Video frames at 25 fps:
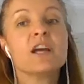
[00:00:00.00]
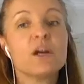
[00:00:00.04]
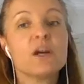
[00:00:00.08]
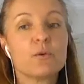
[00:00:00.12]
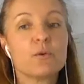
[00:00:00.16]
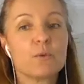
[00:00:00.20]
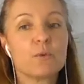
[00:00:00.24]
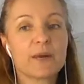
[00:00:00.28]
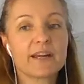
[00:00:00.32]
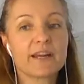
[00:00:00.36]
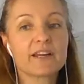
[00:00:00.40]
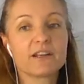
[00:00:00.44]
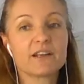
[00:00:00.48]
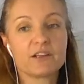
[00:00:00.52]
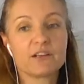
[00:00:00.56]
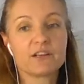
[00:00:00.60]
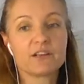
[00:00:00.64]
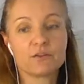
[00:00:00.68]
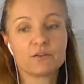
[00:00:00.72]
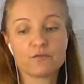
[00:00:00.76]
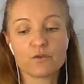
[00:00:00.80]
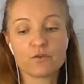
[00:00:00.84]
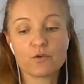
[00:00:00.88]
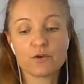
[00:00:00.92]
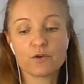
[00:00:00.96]
we can
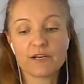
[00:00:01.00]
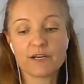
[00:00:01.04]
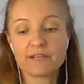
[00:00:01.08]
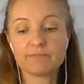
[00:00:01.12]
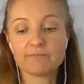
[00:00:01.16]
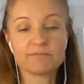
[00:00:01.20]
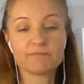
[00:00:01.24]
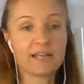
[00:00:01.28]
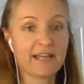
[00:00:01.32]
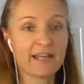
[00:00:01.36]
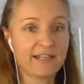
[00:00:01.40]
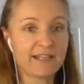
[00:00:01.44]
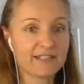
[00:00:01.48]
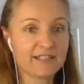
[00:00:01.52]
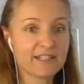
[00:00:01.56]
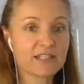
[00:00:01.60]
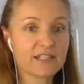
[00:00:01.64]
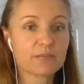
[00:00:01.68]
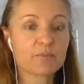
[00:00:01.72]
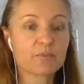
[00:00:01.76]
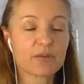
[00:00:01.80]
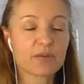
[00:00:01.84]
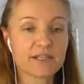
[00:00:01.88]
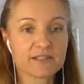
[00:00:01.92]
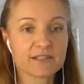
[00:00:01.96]
avoid
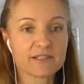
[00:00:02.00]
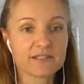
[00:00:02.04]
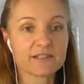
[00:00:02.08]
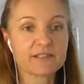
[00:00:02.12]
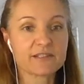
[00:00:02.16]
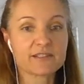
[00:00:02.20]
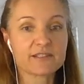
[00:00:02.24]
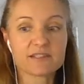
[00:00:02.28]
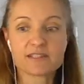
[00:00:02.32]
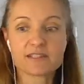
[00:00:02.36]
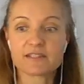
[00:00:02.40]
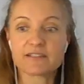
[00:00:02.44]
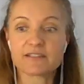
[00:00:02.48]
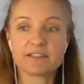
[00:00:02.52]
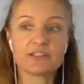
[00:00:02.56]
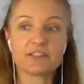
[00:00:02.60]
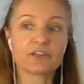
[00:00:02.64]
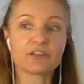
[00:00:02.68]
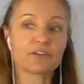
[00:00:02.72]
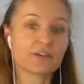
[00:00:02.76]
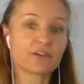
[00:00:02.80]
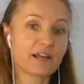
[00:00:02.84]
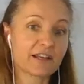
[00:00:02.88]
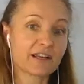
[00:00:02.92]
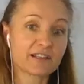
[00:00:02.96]
antidepressants,
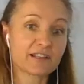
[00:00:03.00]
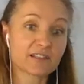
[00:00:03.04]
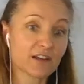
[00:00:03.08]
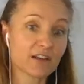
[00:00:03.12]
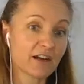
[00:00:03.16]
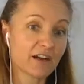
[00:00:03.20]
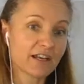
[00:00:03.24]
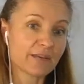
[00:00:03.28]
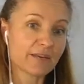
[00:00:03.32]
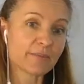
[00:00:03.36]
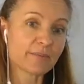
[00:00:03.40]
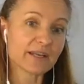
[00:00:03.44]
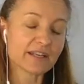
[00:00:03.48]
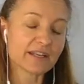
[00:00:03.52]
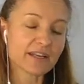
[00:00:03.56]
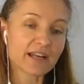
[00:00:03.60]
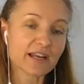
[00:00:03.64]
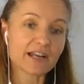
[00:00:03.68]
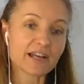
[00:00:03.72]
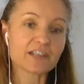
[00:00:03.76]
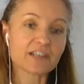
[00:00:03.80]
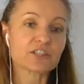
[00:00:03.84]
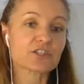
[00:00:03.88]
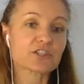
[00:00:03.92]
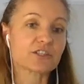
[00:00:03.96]
anxiety
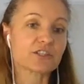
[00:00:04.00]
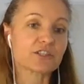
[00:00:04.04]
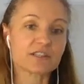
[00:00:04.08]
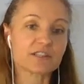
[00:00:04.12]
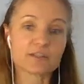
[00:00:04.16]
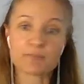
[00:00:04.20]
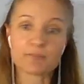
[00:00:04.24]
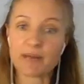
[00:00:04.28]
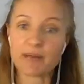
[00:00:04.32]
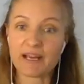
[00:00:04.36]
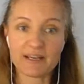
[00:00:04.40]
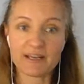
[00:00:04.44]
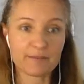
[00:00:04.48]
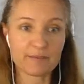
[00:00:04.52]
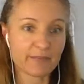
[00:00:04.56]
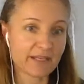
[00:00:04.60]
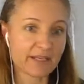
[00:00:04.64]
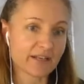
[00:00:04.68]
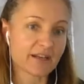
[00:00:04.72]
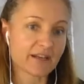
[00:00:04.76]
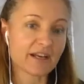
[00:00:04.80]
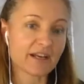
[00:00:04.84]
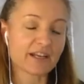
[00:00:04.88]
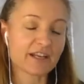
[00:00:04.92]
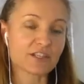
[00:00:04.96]
medications, pain
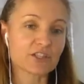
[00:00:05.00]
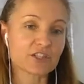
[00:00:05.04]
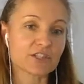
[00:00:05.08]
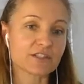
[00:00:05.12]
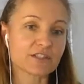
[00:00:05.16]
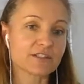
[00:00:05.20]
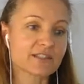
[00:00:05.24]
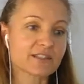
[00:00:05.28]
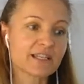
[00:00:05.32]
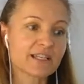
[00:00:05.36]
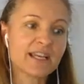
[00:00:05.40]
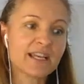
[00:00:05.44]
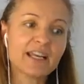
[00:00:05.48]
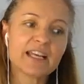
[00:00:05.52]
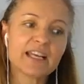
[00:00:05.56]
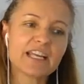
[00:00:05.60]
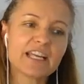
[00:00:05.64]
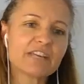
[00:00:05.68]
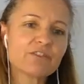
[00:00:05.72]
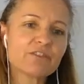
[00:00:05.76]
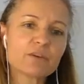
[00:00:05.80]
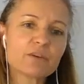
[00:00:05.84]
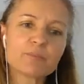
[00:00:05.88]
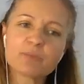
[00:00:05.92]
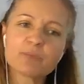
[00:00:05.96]
medications,
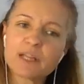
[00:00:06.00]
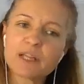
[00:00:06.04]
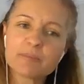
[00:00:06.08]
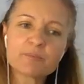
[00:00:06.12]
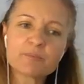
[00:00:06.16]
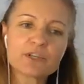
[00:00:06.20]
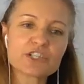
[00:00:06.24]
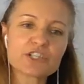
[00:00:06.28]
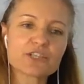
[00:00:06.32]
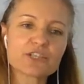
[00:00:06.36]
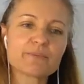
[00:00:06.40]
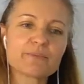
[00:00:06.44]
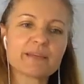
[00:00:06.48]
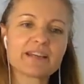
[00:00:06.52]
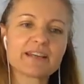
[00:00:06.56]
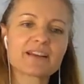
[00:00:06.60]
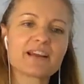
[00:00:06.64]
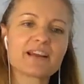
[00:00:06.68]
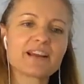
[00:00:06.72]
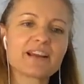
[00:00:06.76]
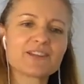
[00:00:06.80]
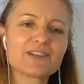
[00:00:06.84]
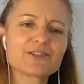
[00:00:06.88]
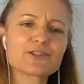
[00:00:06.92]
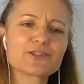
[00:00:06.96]
even blood pressure
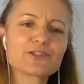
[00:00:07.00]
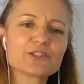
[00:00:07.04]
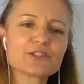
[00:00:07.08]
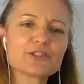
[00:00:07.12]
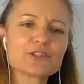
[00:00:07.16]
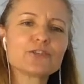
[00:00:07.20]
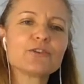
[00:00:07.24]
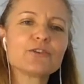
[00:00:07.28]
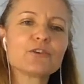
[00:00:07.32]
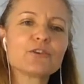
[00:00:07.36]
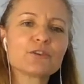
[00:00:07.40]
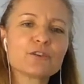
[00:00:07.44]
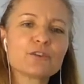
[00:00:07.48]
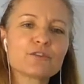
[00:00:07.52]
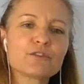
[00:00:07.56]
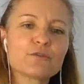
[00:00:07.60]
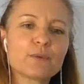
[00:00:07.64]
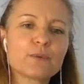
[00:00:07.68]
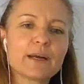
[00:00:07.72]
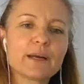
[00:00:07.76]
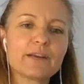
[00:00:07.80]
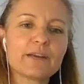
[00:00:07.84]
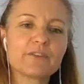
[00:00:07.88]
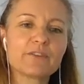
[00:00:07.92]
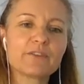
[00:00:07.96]
medications. If
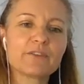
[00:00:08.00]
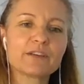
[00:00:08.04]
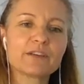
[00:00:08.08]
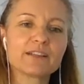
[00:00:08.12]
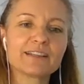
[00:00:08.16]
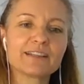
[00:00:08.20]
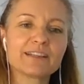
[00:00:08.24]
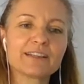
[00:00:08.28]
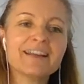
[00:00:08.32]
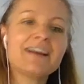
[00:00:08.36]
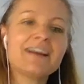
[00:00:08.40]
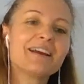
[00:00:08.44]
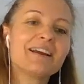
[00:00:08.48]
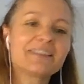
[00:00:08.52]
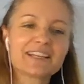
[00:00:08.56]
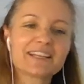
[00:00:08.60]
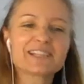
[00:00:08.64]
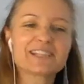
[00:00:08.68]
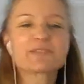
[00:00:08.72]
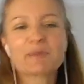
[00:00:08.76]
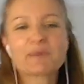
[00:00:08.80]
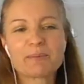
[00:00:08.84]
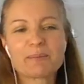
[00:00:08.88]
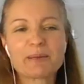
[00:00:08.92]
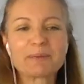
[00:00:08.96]
we're really,
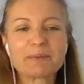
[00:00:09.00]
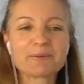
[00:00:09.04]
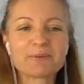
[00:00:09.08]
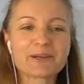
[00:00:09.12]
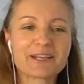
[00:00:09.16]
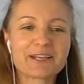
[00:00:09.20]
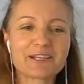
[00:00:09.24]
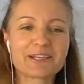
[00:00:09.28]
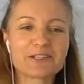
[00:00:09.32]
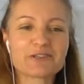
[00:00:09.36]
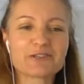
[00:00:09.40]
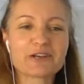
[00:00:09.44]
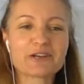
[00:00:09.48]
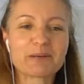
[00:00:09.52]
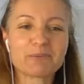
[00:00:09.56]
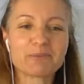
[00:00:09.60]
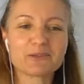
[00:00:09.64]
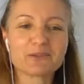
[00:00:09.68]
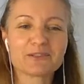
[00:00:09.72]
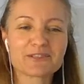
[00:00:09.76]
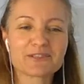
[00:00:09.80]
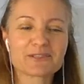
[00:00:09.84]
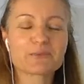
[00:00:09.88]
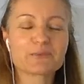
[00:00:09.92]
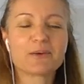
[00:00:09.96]
that's where people get in
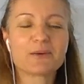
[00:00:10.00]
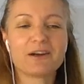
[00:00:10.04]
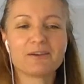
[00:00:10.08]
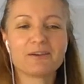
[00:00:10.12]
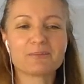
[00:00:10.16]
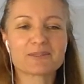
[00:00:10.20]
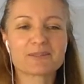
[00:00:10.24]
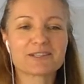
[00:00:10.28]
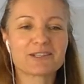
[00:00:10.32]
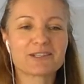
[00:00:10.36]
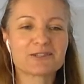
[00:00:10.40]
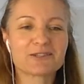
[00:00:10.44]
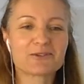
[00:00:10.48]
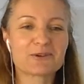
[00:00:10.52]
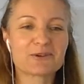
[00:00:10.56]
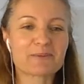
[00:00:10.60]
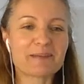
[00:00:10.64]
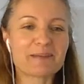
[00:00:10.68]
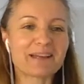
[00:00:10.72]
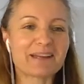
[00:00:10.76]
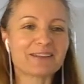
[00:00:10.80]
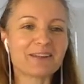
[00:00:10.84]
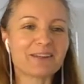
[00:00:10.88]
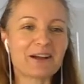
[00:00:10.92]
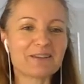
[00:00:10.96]
trouble as well, because I talk
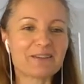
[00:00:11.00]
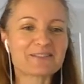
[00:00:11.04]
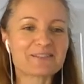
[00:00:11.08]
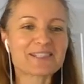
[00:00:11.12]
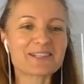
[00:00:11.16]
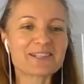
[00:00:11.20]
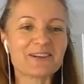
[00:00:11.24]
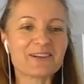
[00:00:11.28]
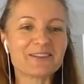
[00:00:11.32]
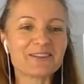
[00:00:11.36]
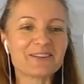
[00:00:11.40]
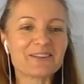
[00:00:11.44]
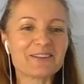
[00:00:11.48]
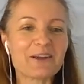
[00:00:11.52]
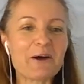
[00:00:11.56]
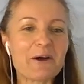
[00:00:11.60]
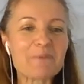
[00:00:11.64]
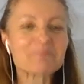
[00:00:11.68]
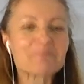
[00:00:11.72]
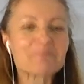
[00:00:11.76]
about lifestyle a lot.